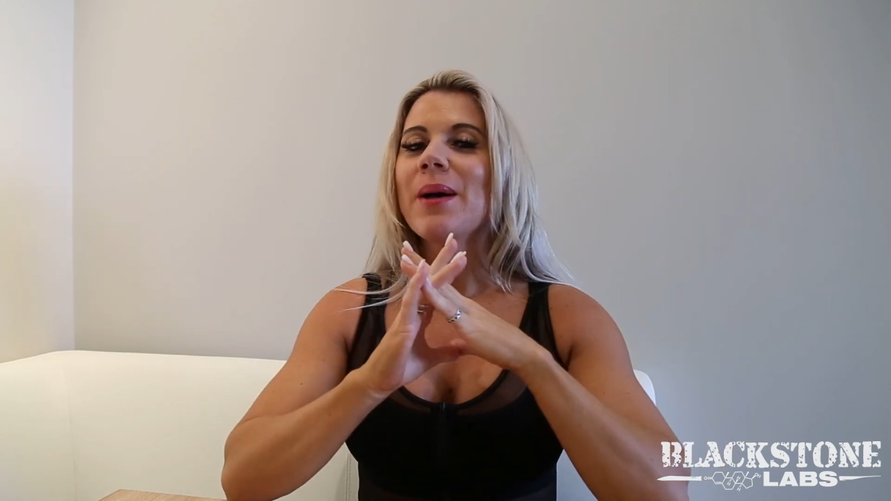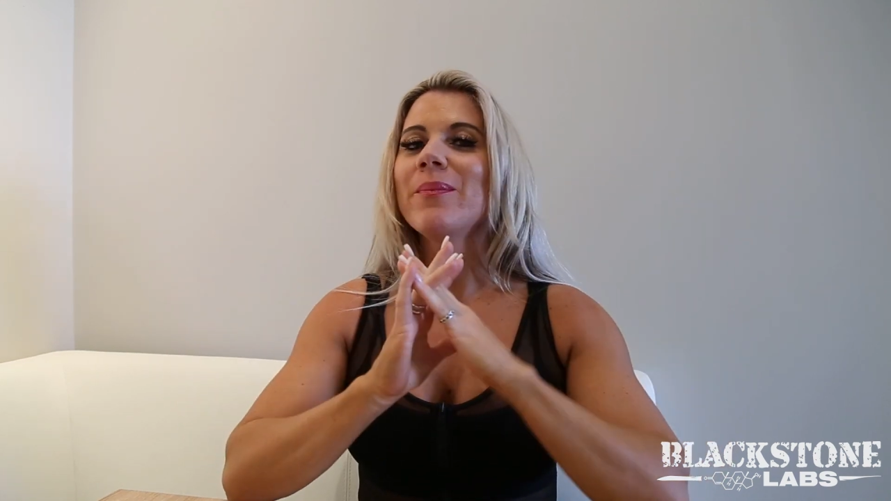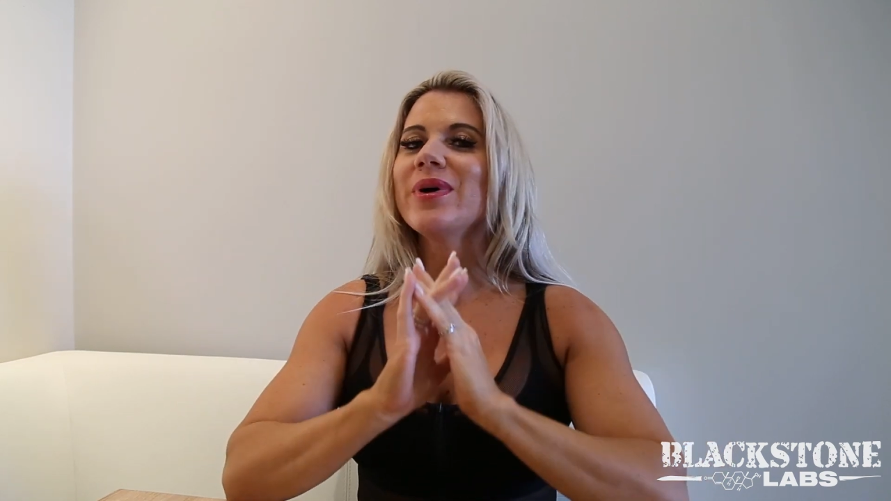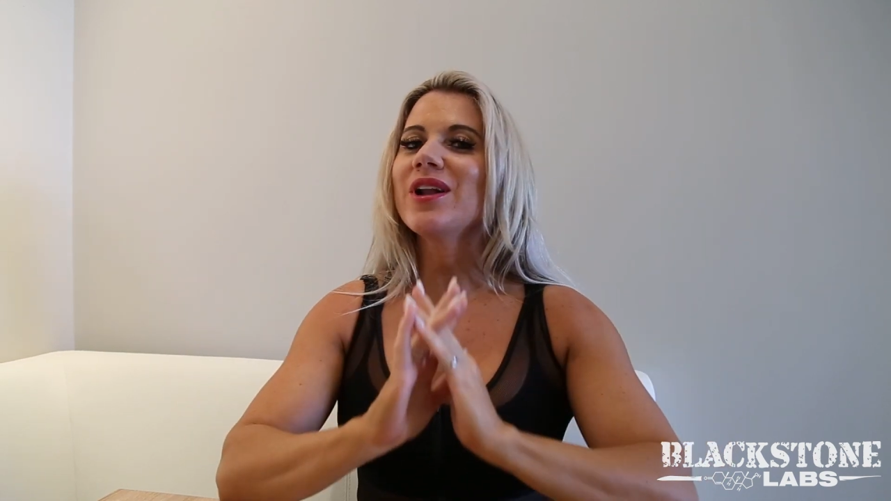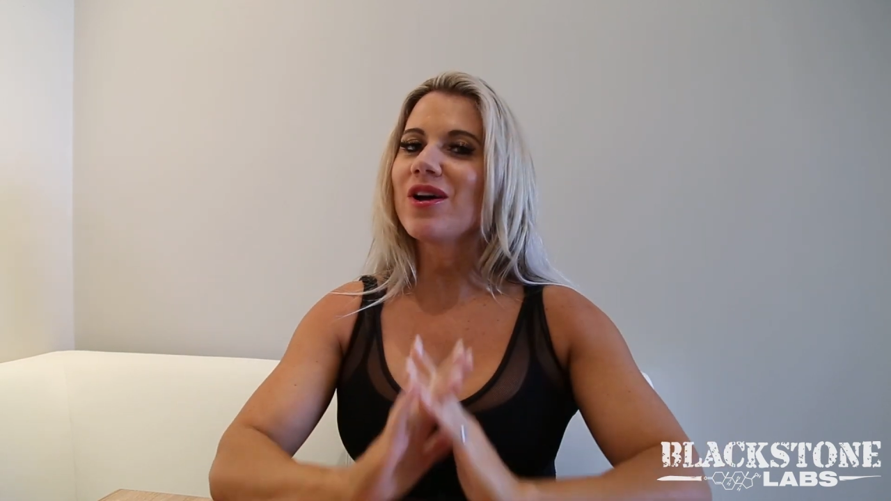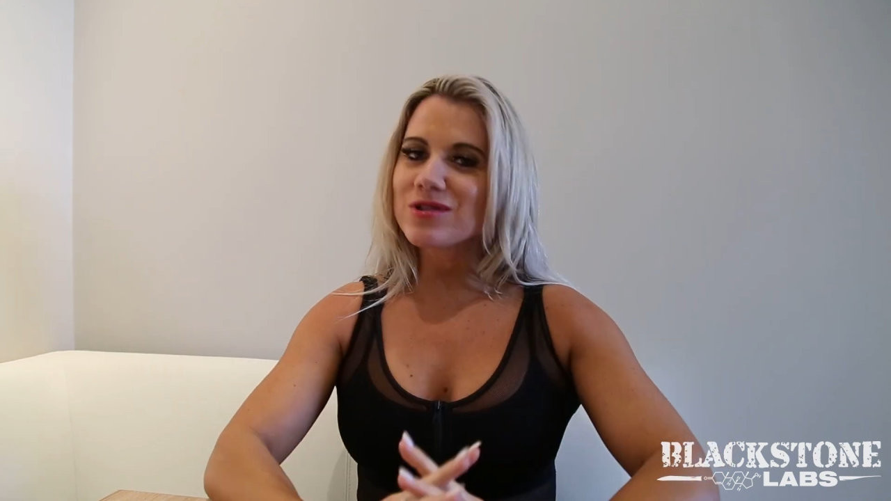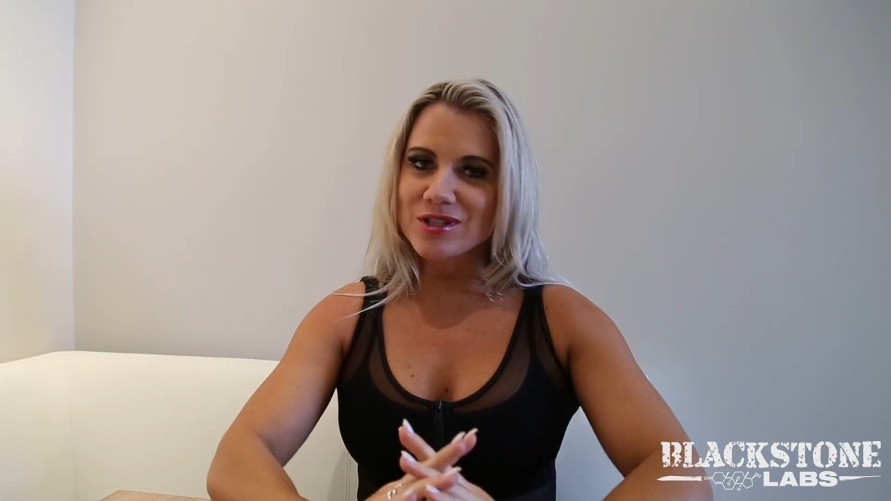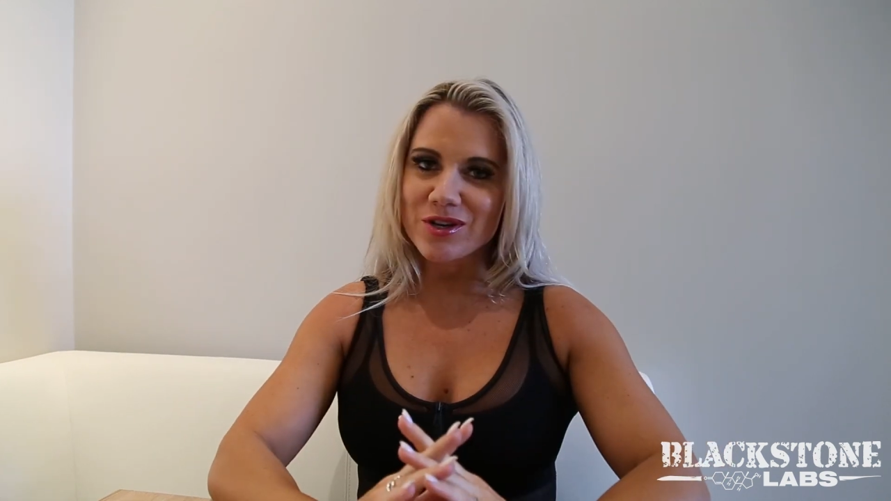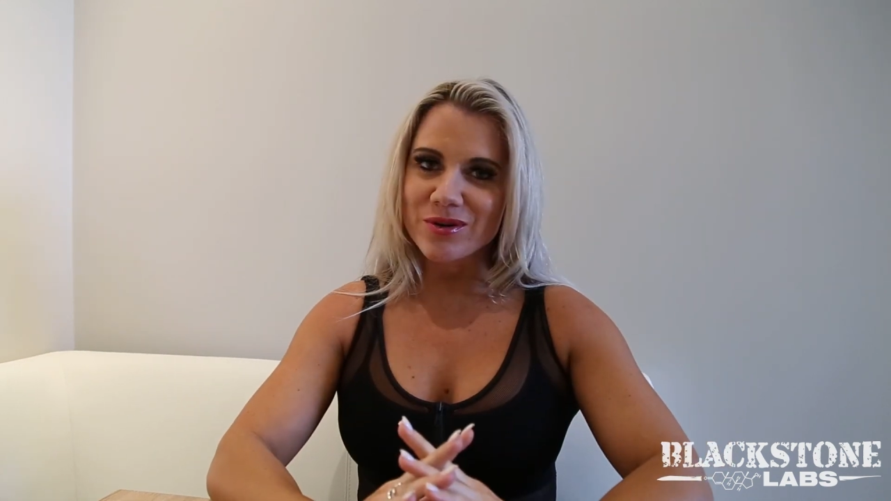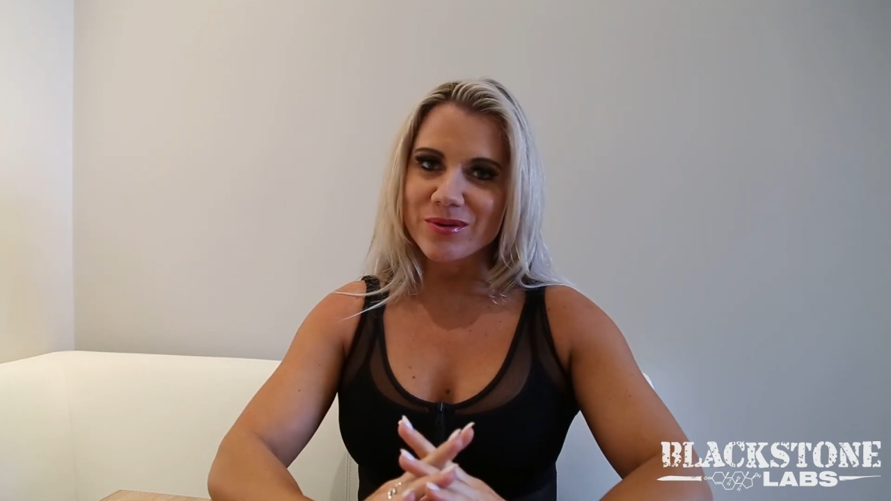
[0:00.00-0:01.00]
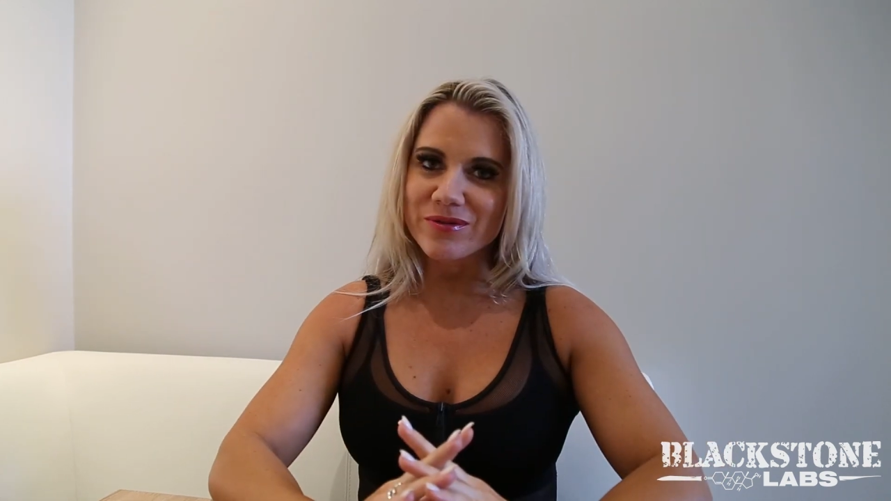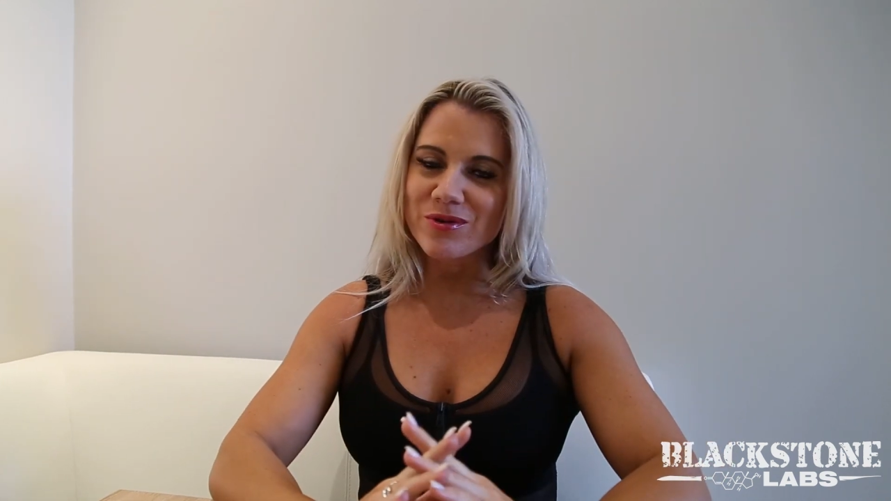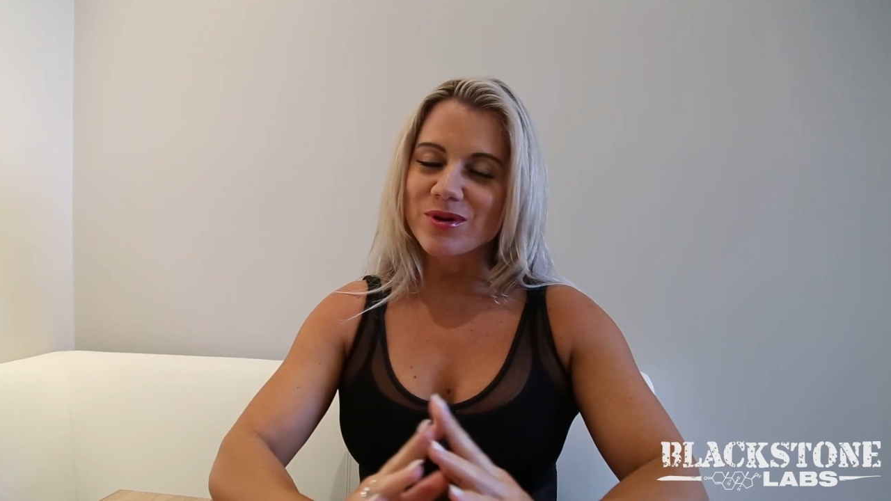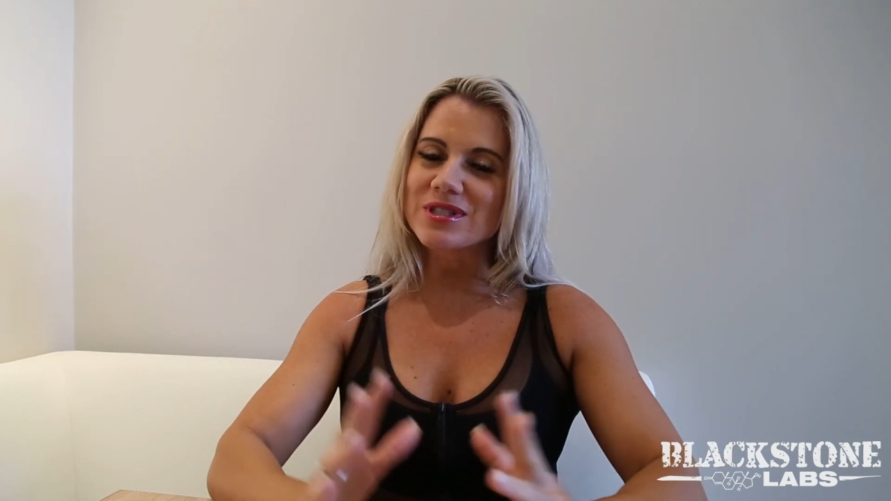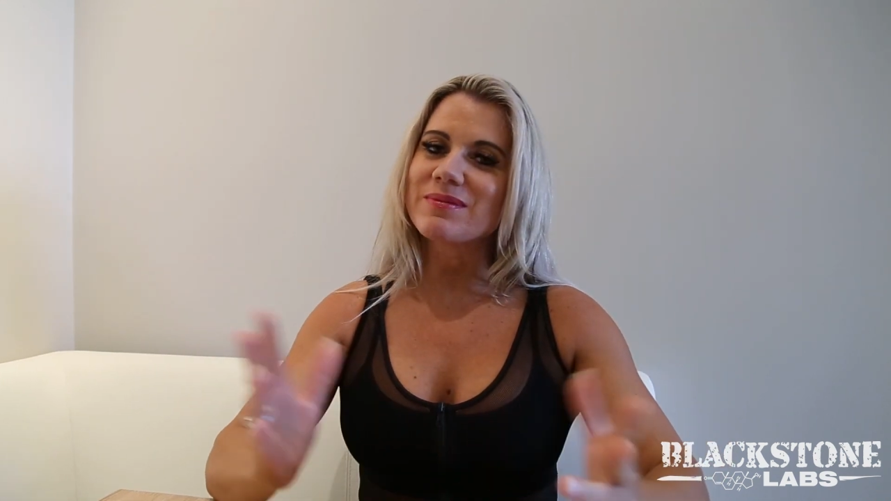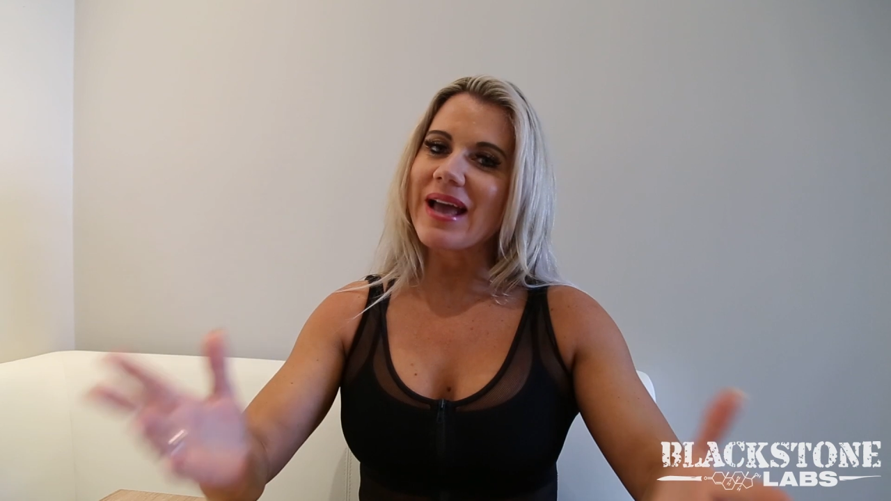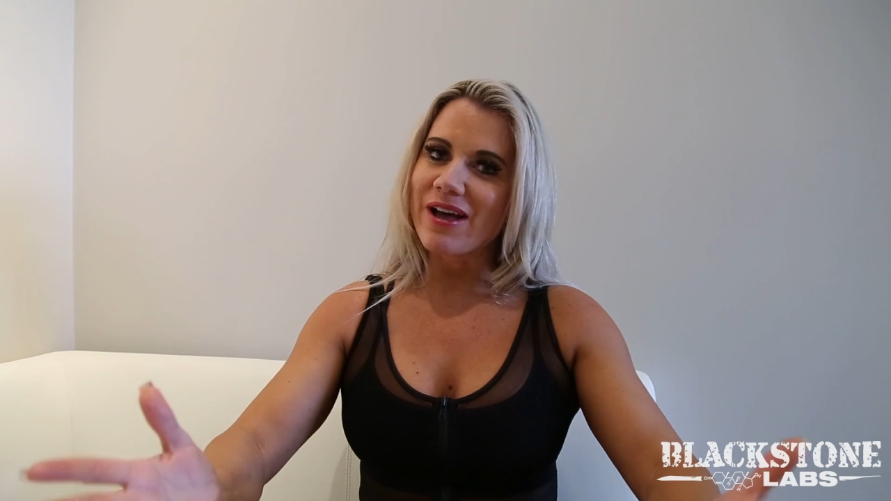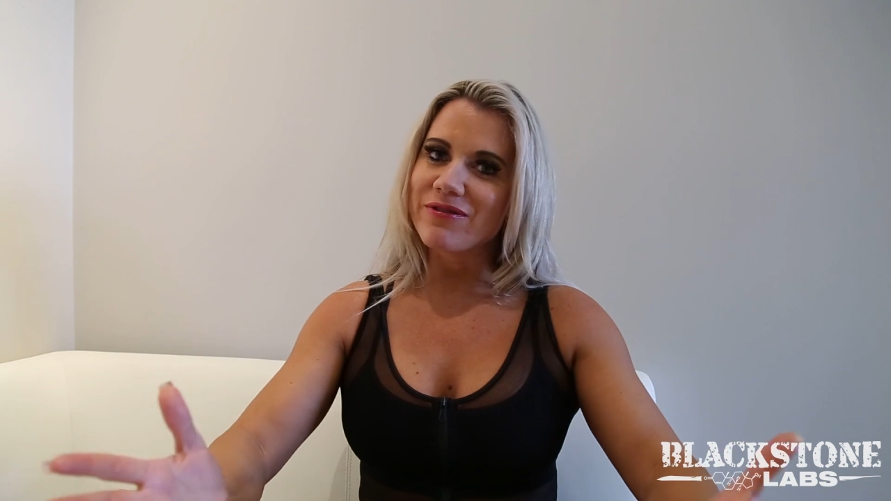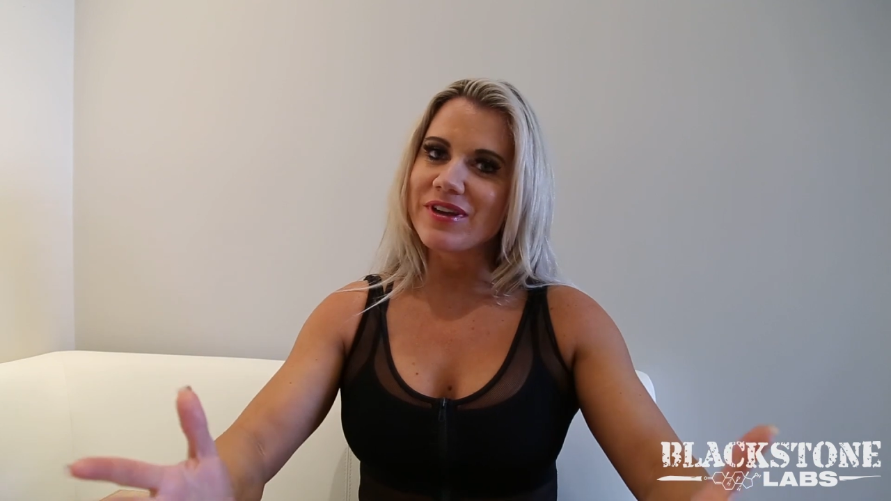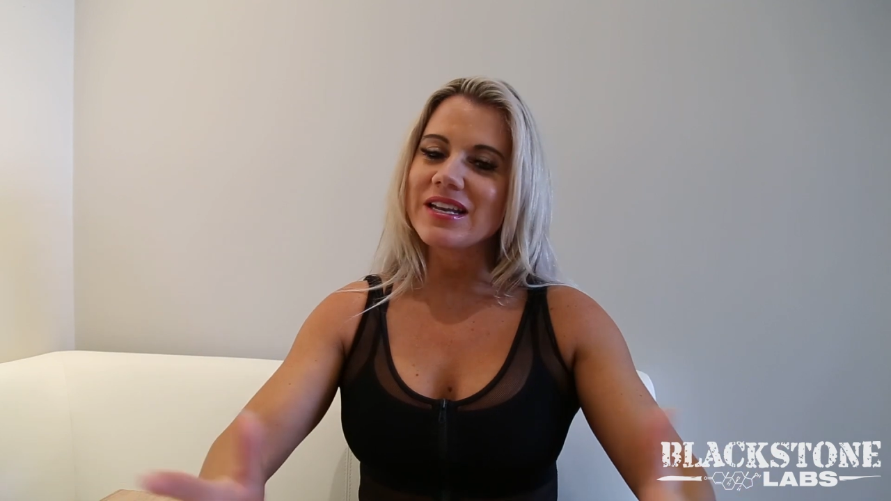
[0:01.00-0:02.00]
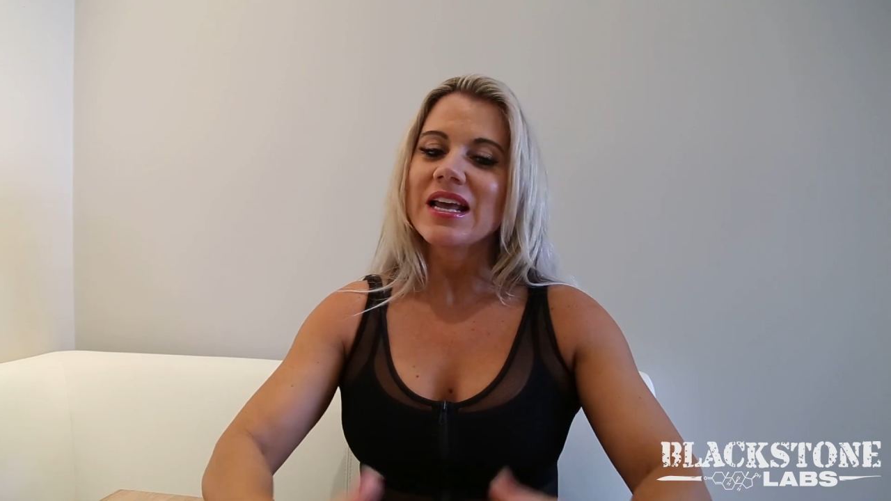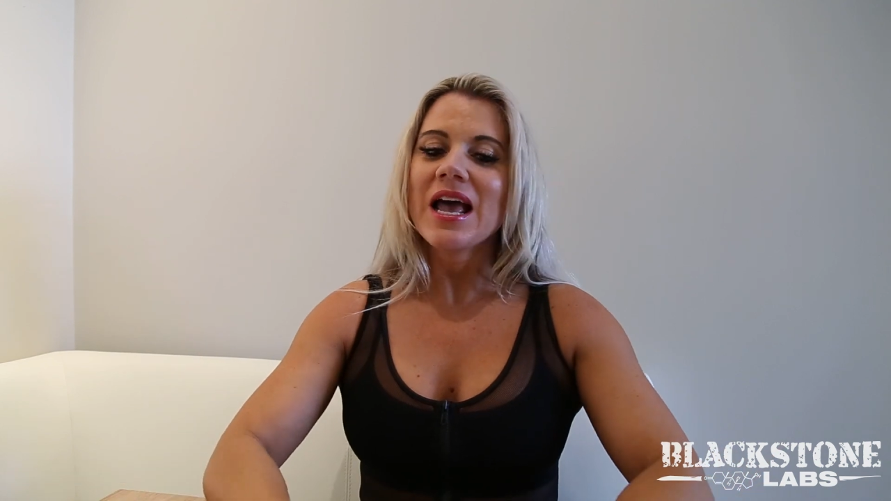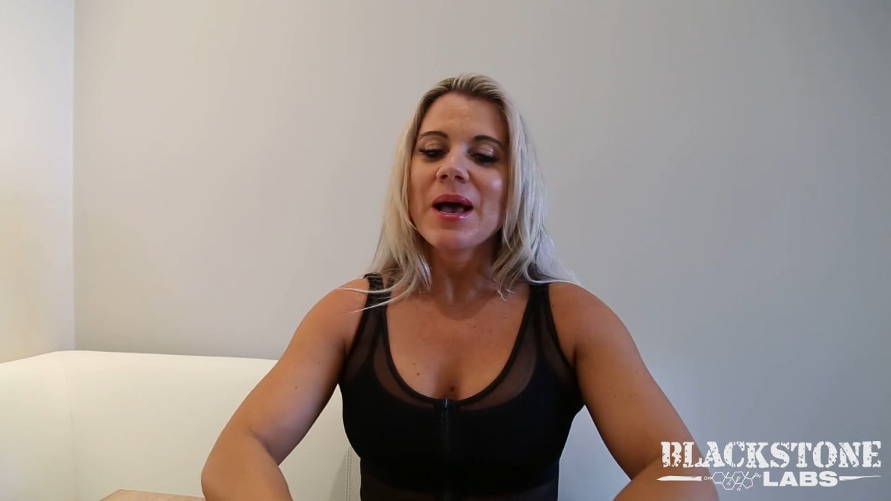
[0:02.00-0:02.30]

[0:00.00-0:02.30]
but also, of course, my outfit.